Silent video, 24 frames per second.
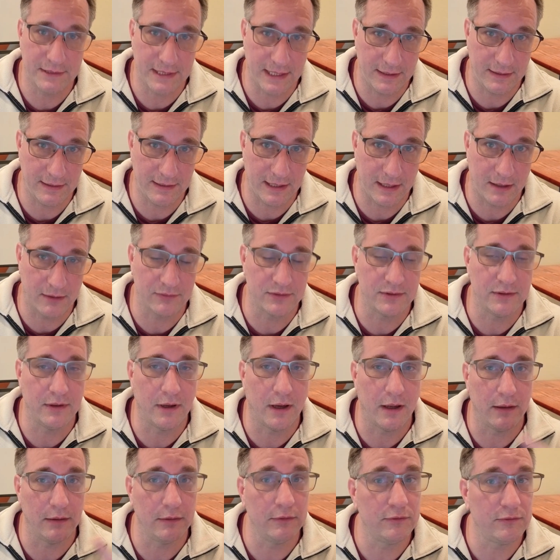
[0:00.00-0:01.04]

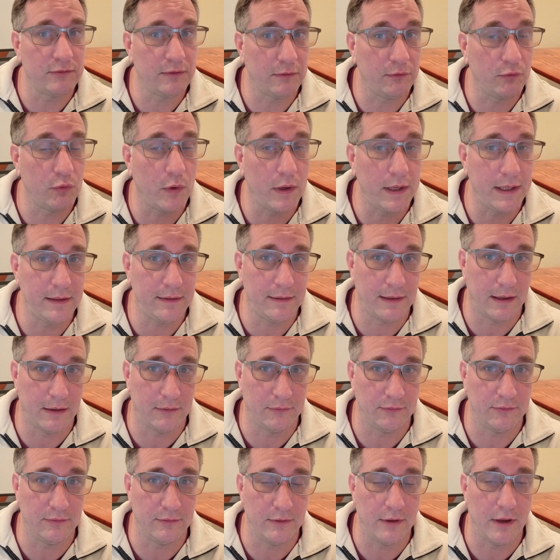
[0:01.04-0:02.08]
$10,000 to
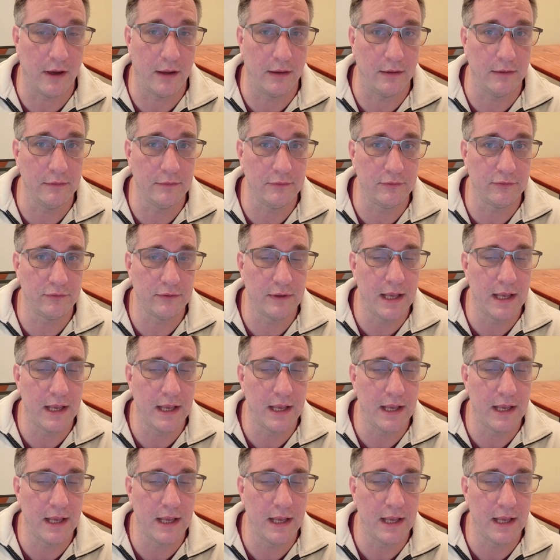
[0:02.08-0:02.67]
$20,000.